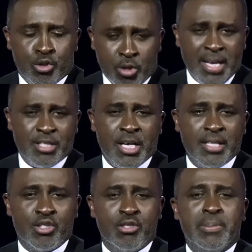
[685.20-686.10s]
To get a
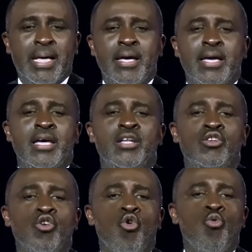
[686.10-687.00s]
chance to play in
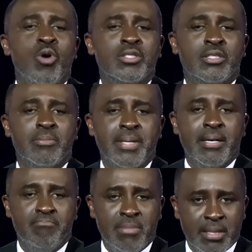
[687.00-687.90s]
Who Wants to Be a
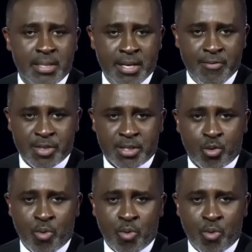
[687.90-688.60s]
Millionaire, visit the